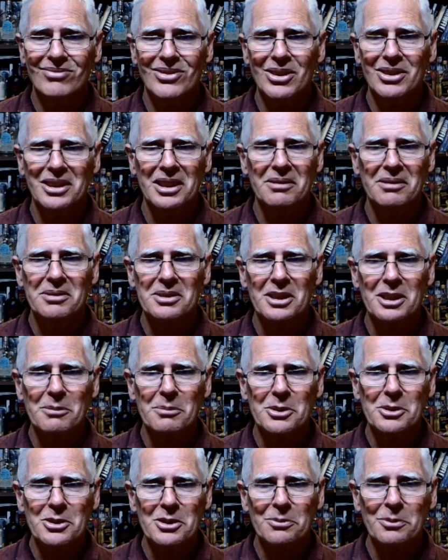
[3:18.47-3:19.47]
Gonna harvest the
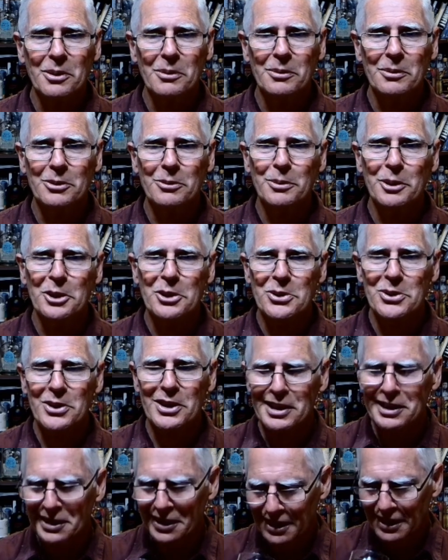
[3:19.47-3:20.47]
lemons off my, my
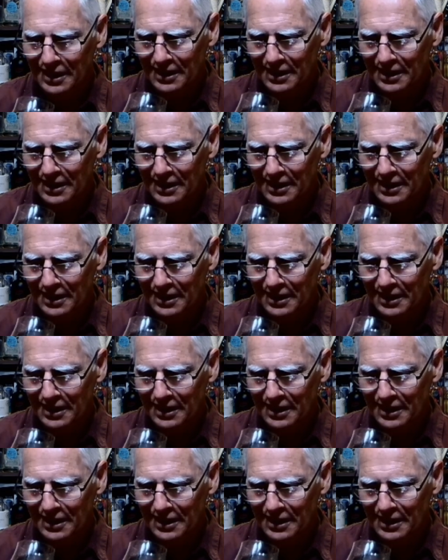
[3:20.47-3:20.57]
tree.